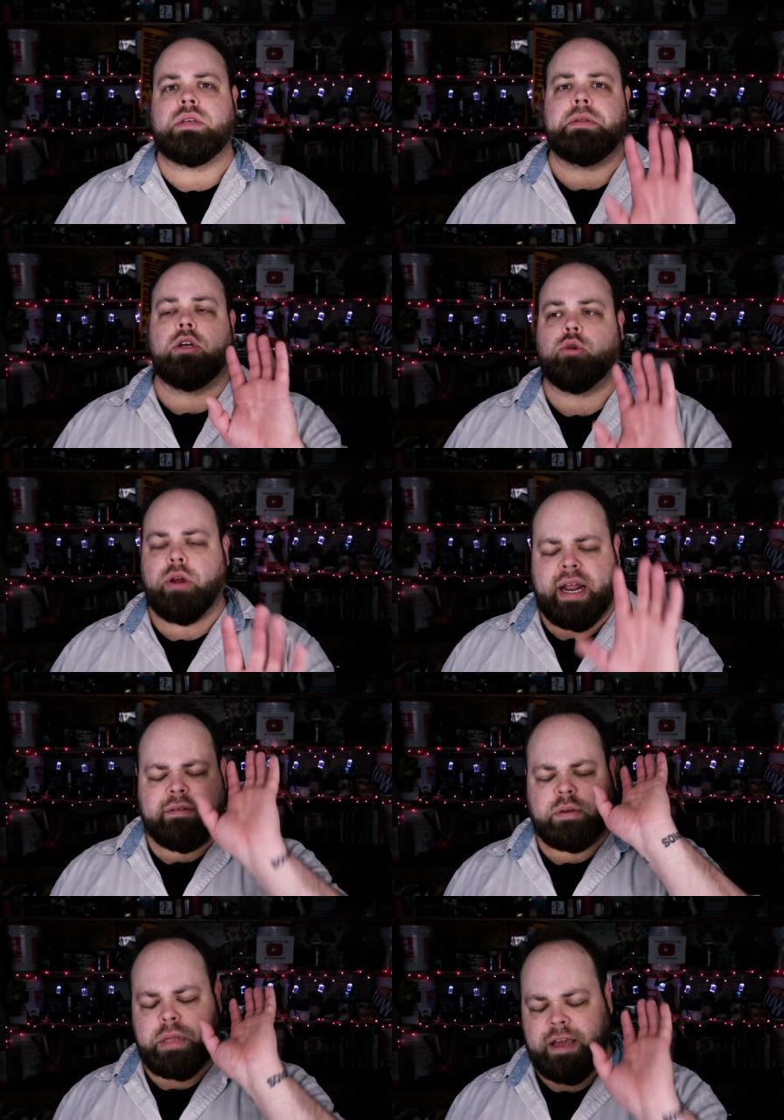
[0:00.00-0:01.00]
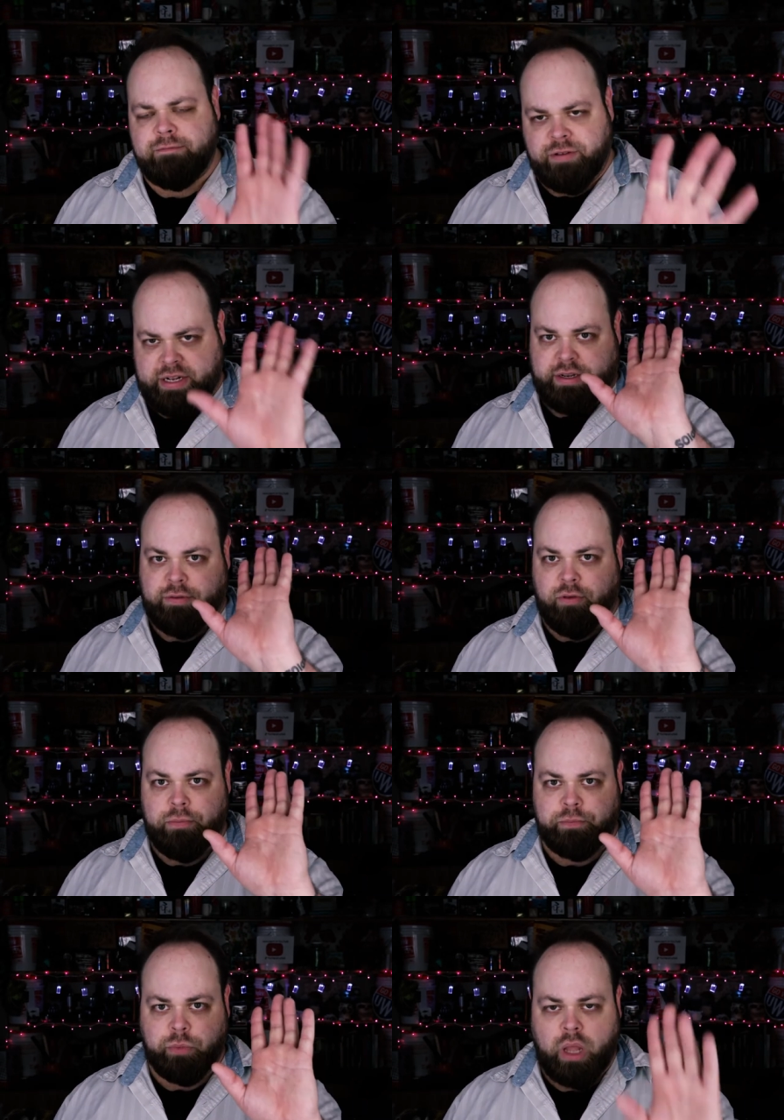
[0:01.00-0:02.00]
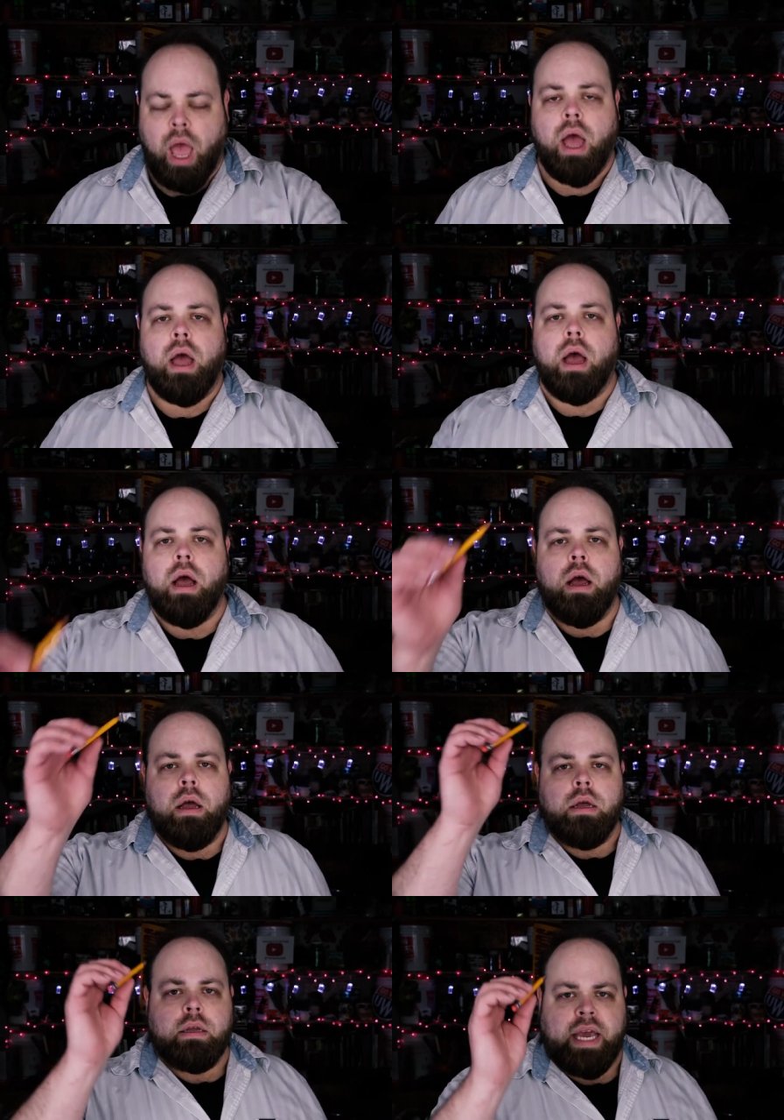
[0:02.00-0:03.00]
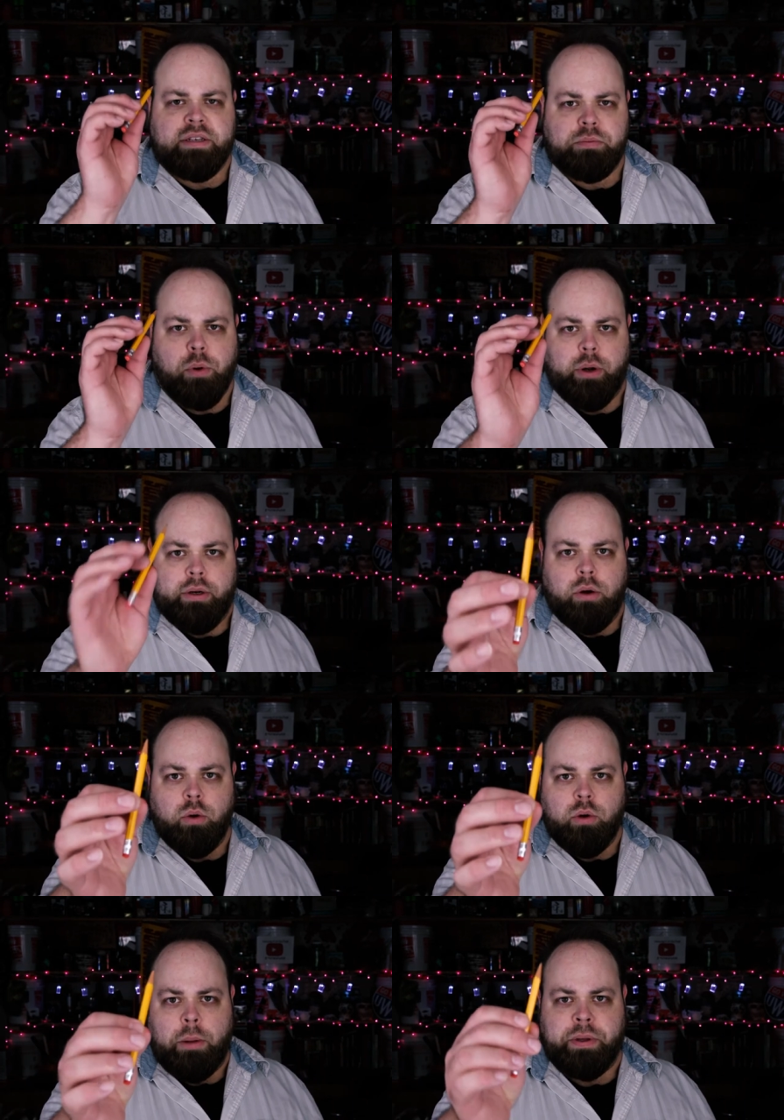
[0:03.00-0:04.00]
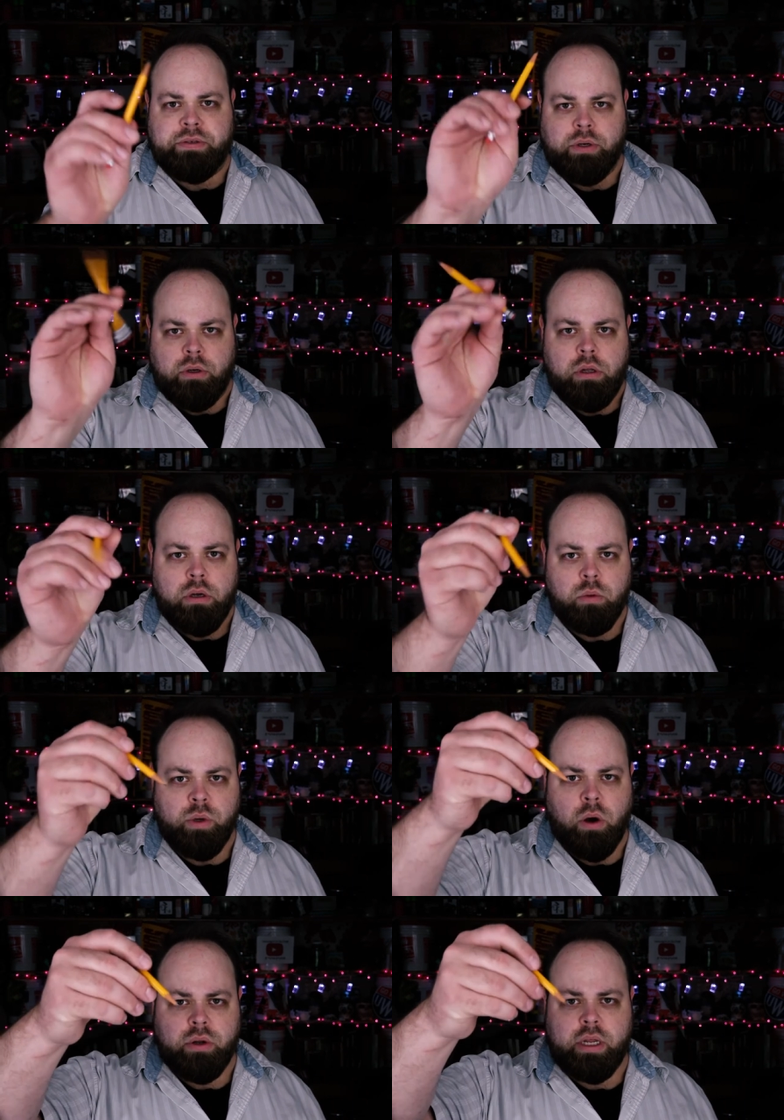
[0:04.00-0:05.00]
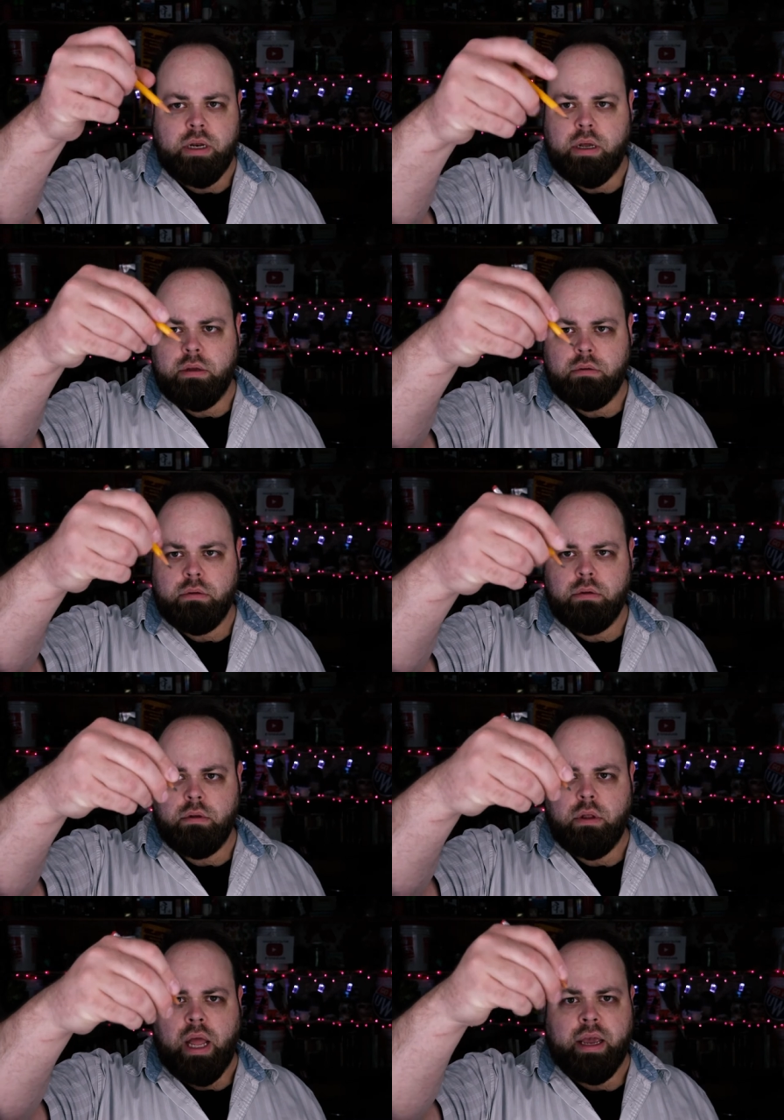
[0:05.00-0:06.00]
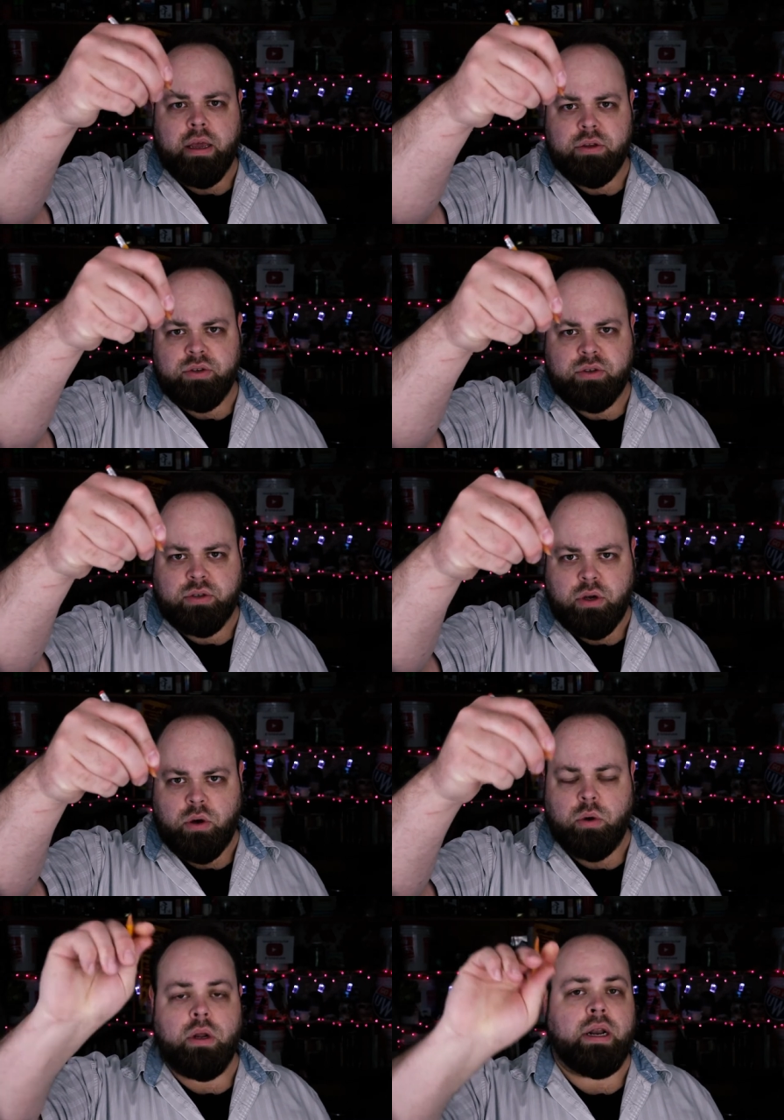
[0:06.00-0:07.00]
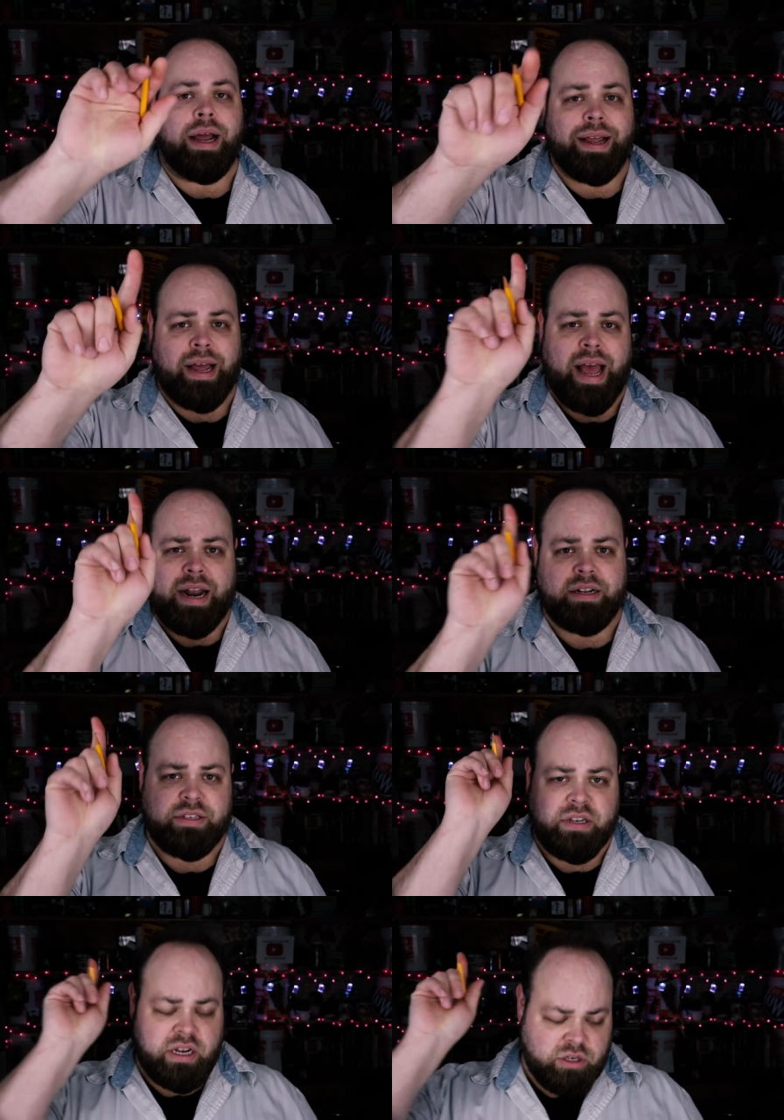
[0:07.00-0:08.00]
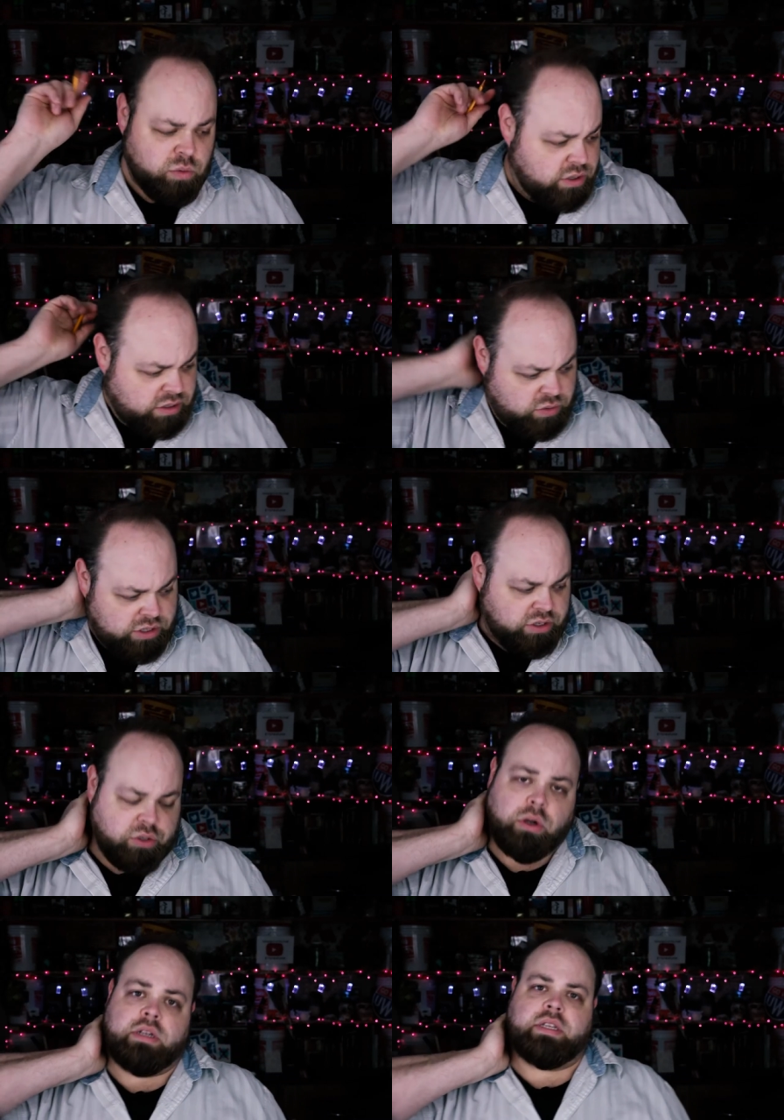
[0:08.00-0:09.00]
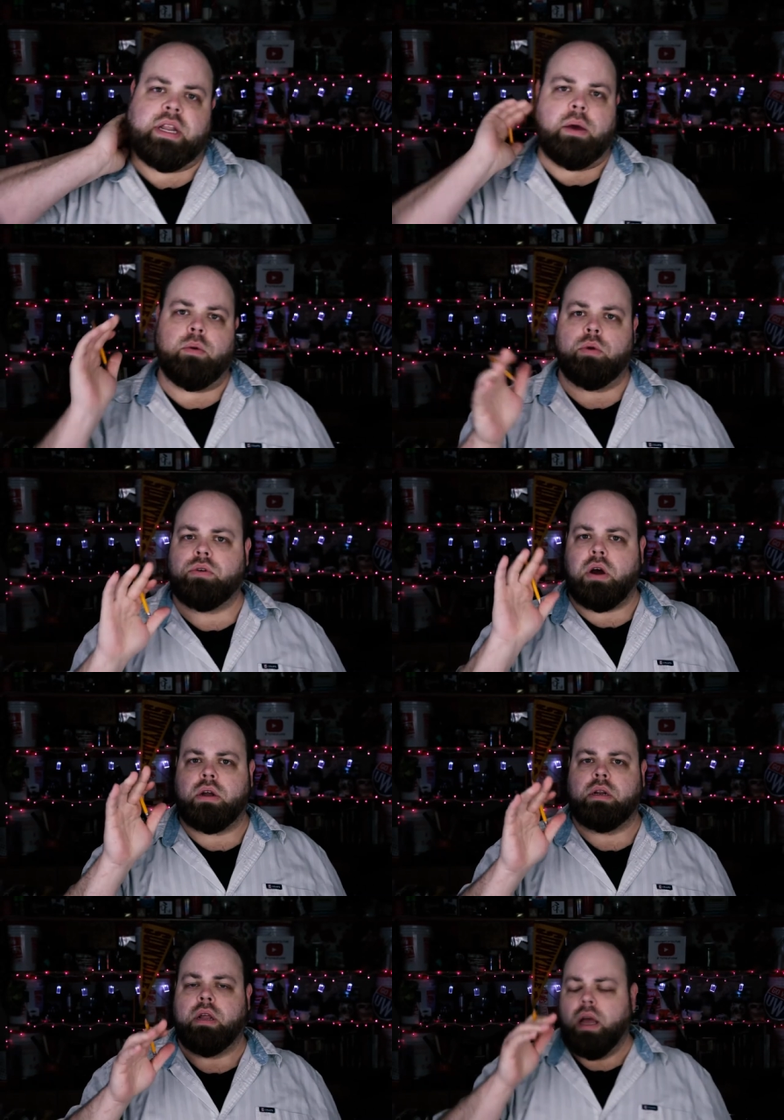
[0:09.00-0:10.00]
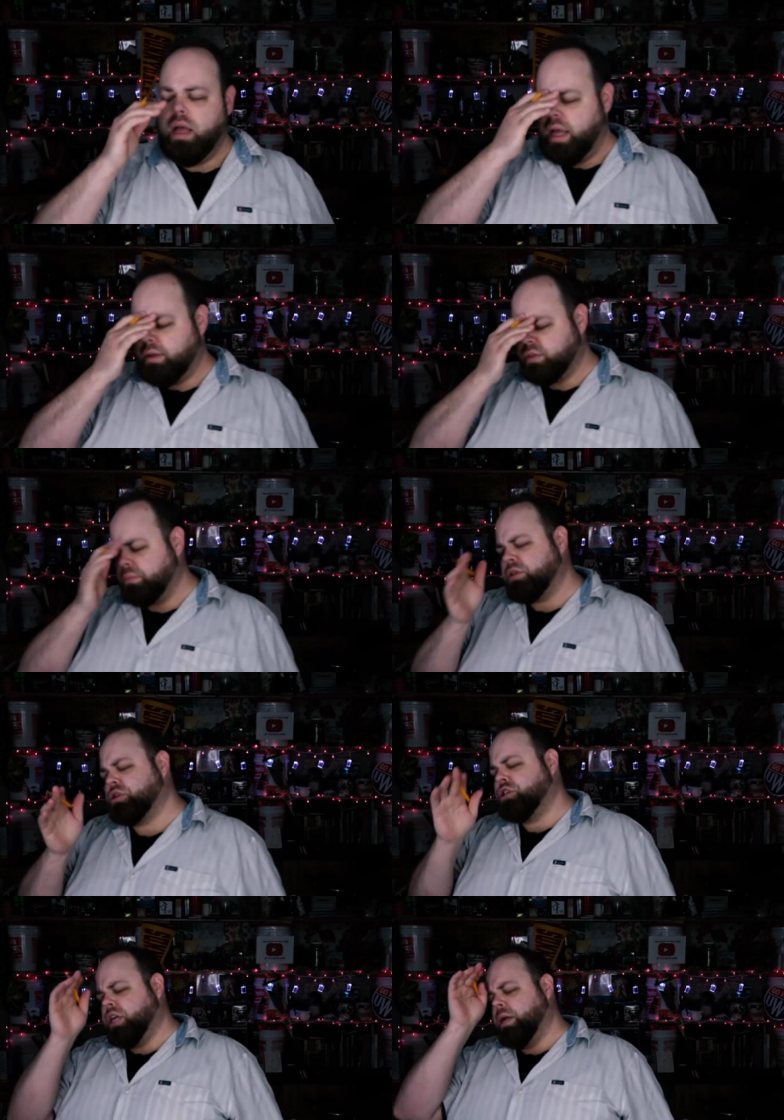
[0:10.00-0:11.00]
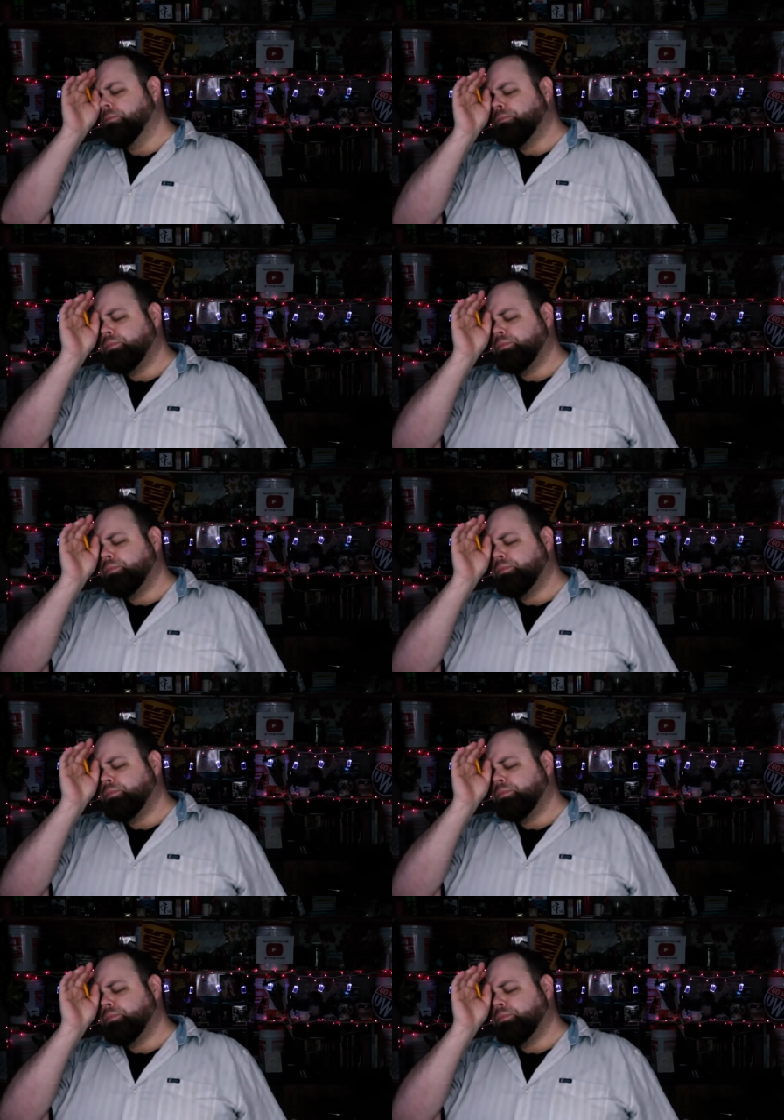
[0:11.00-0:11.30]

something creative, something inventive. Case in point, a pencil. We hold it like so. And I had a discussion with a student today. We were talking, and he was like, Mr. G,